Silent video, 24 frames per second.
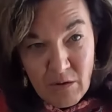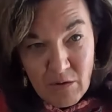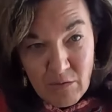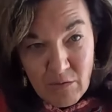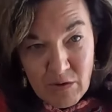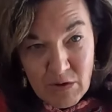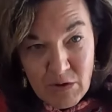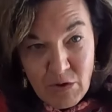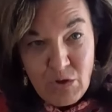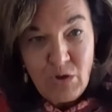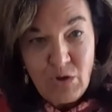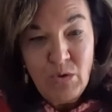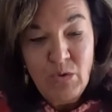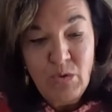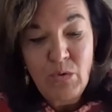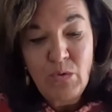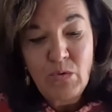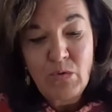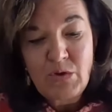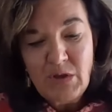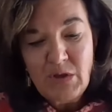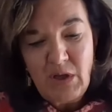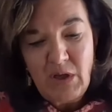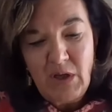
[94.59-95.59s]

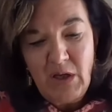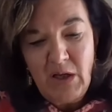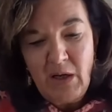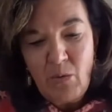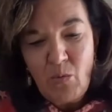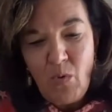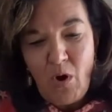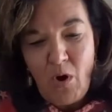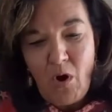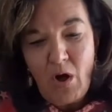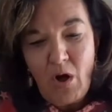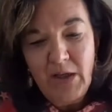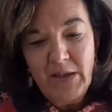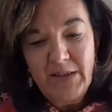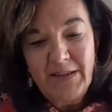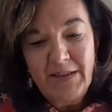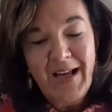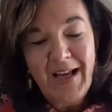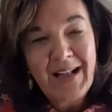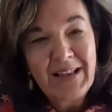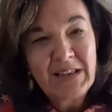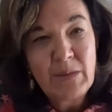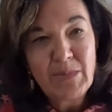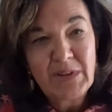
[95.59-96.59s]
reduce inequality,
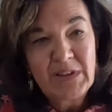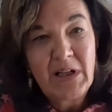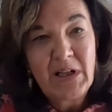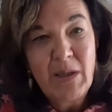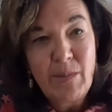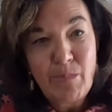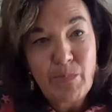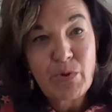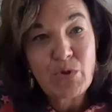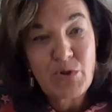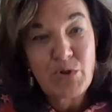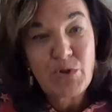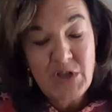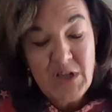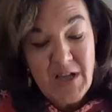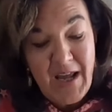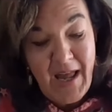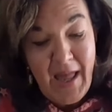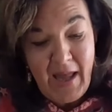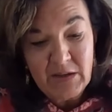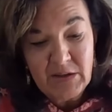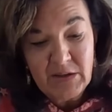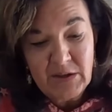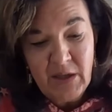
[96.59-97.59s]
ultimately
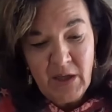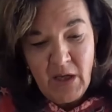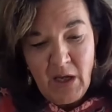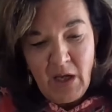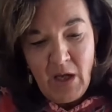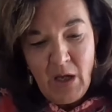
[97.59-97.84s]
protect